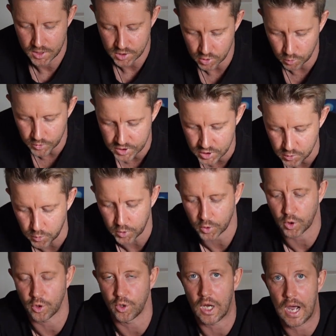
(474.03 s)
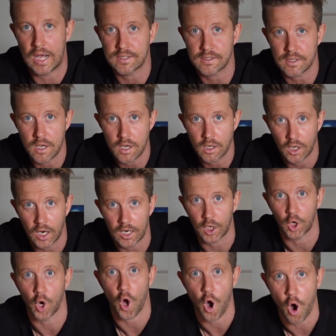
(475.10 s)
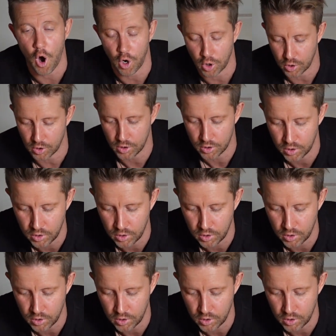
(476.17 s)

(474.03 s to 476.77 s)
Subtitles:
So we just want to go nice, kind of long